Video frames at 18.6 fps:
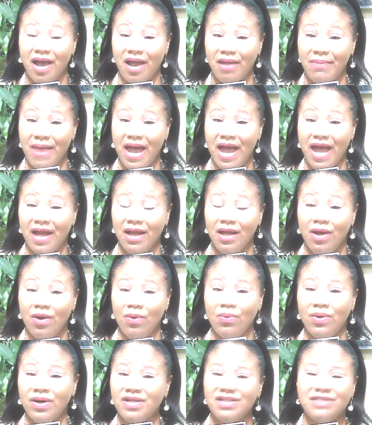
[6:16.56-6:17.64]
Amen.
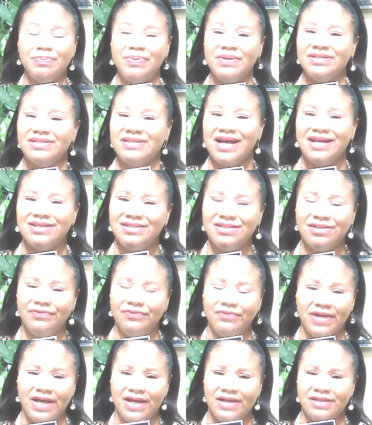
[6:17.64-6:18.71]
What is
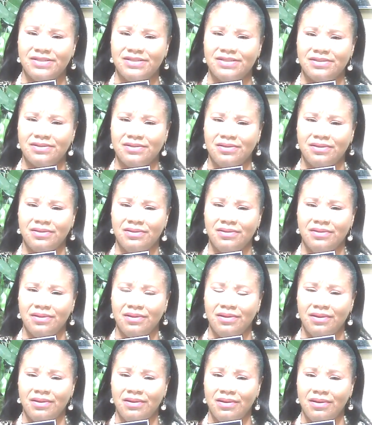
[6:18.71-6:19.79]
possessiveness?
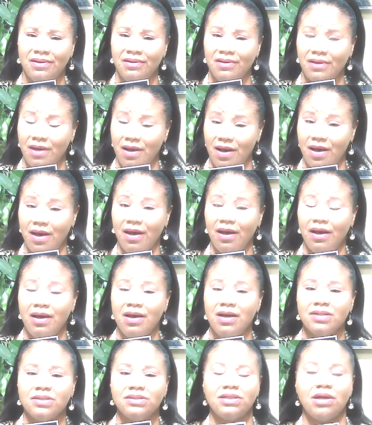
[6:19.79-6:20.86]
Huh?
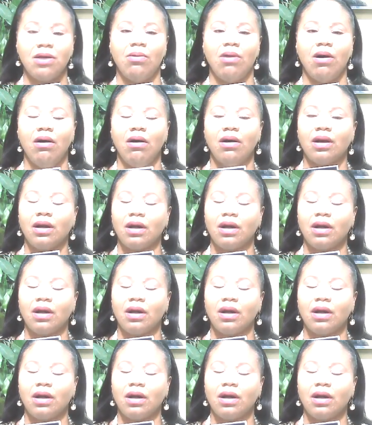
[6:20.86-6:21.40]
So